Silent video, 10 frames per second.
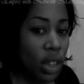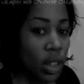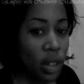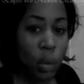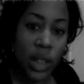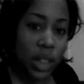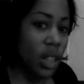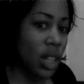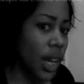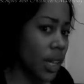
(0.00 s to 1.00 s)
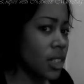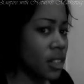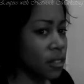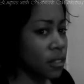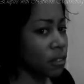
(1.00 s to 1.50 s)
the within the
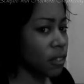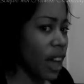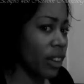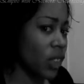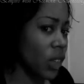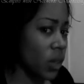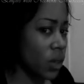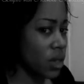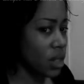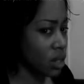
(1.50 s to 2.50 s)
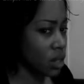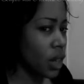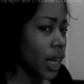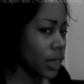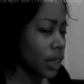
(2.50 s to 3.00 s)
next five years,
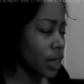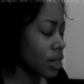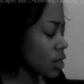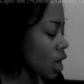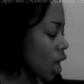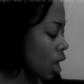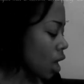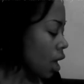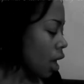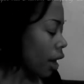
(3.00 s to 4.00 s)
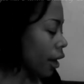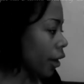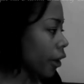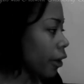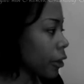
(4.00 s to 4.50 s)
the latest.
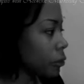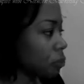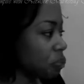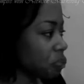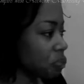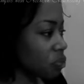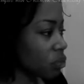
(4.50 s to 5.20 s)
Um,